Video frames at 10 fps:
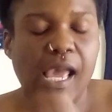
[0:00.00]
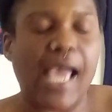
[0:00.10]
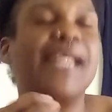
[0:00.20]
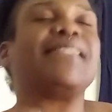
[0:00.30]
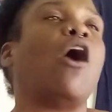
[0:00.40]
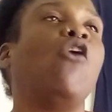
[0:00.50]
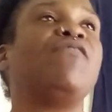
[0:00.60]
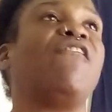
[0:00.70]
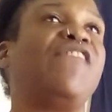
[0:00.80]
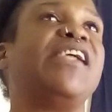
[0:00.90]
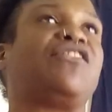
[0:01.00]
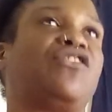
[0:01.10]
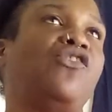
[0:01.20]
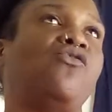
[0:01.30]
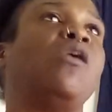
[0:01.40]
And it's on the fence
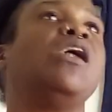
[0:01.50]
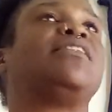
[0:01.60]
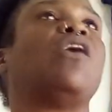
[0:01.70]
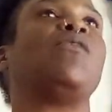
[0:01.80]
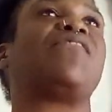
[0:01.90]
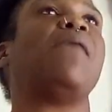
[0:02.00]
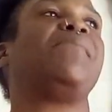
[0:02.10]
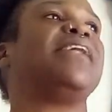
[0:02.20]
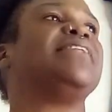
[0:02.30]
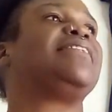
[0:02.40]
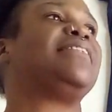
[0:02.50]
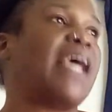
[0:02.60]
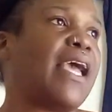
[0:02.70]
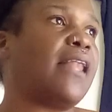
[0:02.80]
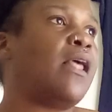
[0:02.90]
too. So with that being
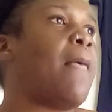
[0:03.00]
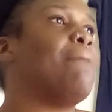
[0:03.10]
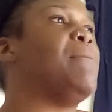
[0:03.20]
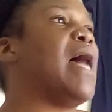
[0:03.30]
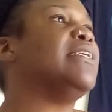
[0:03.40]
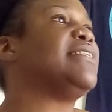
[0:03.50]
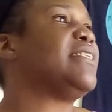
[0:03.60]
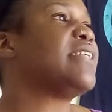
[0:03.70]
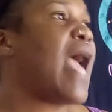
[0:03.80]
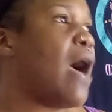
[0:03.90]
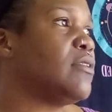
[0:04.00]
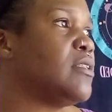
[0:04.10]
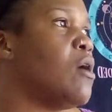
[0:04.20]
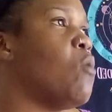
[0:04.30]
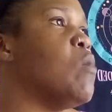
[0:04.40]
said, balancing out
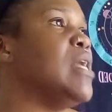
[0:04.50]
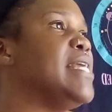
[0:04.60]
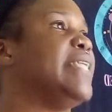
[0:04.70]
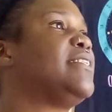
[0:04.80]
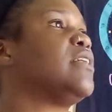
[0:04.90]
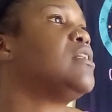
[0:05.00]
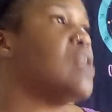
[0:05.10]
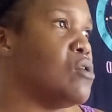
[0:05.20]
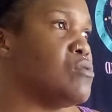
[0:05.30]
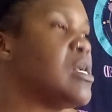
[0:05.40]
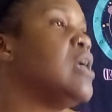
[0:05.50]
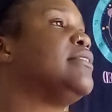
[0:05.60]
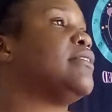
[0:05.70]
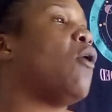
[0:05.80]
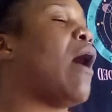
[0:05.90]
what needs to close.
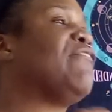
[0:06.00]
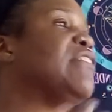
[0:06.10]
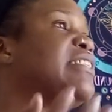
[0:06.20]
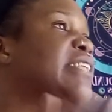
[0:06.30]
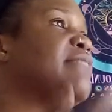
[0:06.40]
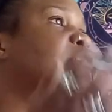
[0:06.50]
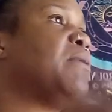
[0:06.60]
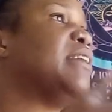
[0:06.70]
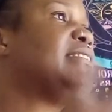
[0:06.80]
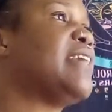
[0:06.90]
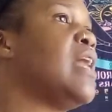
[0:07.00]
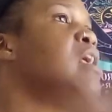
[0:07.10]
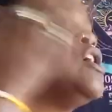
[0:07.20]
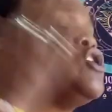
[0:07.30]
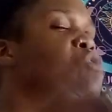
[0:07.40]
So I feel as if Spirit is saying
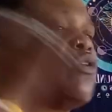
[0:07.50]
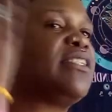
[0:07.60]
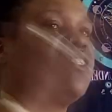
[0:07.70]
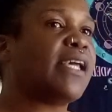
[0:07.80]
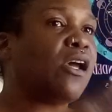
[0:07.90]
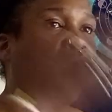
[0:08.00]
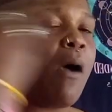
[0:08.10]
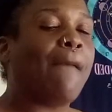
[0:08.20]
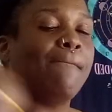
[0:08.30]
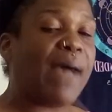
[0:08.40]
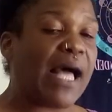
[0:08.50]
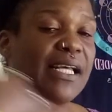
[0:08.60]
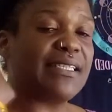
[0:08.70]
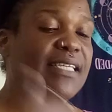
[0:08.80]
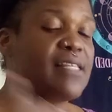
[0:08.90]
you are still
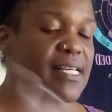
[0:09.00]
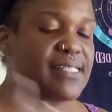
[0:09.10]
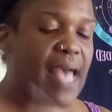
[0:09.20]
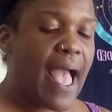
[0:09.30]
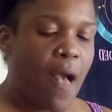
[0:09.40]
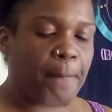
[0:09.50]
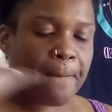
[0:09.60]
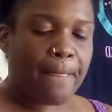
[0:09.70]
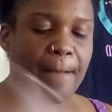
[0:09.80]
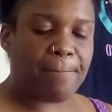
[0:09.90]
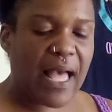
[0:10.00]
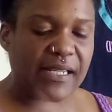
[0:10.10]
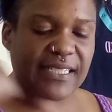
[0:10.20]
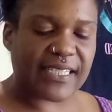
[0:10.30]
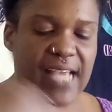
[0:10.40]
balancing this out.
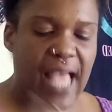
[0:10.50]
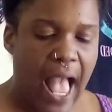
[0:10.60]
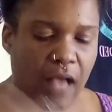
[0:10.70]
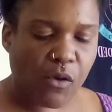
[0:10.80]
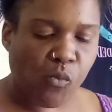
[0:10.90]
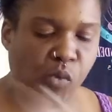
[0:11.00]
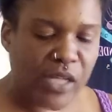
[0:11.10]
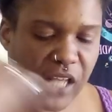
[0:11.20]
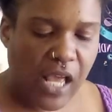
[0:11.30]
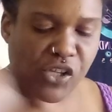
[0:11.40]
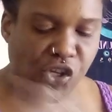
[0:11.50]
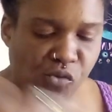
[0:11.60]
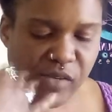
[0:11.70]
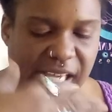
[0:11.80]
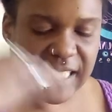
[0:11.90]
Balancing out what
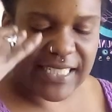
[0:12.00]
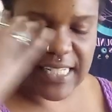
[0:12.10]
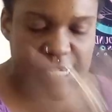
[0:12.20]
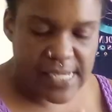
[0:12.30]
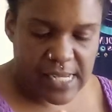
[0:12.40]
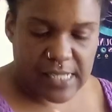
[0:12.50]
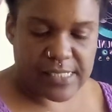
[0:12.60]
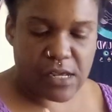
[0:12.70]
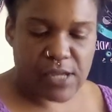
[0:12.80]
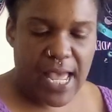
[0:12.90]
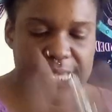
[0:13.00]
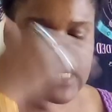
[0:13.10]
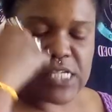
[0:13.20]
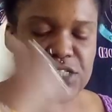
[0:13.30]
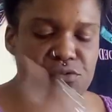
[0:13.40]
you need to end, okay?
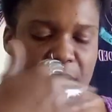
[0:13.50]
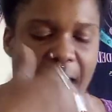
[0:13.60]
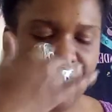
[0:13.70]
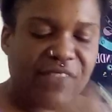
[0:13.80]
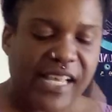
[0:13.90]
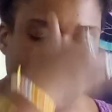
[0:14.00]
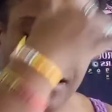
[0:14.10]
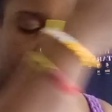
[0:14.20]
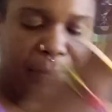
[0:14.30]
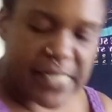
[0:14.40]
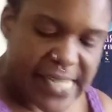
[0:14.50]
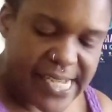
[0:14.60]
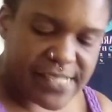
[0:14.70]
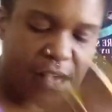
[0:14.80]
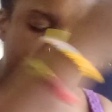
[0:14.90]
To have this
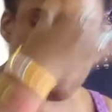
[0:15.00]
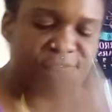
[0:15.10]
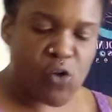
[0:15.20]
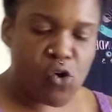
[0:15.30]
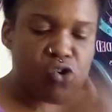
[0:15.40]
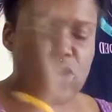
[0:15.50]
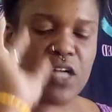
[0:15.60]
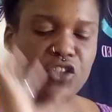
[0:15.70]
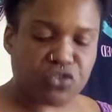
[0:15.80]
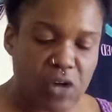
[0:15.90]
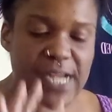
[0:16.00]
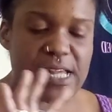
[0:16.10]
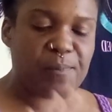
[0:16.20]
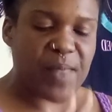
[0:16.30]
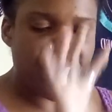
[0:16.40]
complete, full
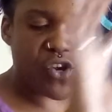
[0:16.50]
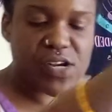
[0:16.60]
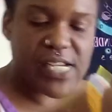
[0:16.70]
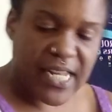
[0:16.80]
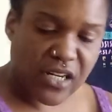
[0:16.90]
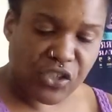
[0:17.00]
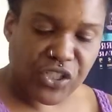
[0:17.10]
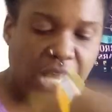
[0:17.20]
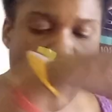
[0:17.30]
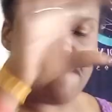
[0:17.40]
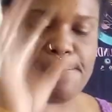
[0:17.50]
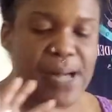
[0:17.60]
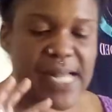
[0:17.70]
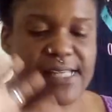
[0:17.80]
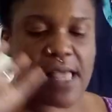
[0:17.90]
triumph in your energy.
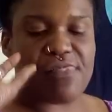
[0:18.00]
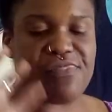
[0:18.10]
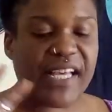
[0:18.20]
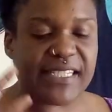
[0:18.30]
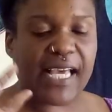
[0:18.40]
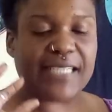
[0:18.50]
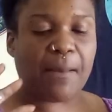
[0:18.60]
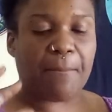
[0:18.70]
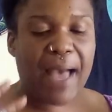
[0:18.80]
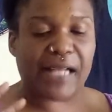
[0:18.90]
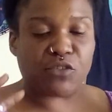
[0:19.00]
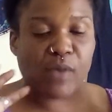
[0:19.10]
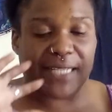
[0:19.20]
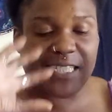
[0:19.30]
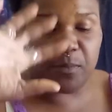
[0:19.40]
But this is about to
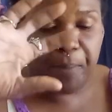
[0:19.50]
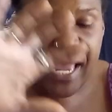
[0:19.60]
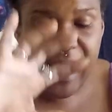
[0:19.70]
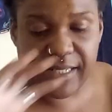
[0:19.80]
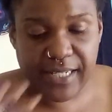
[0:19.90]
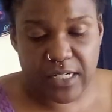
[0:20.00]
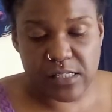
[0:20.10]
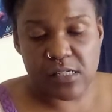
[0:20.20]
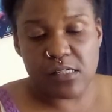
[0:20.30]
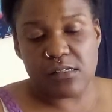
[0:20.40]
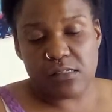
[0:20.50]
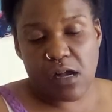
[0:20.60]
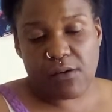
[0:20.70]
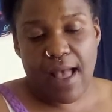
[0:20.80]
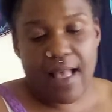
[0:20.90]
expand here,
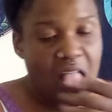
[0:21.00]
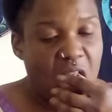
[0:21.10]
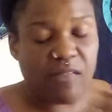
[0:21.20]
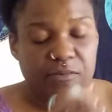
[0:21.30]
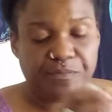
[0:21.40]
okay?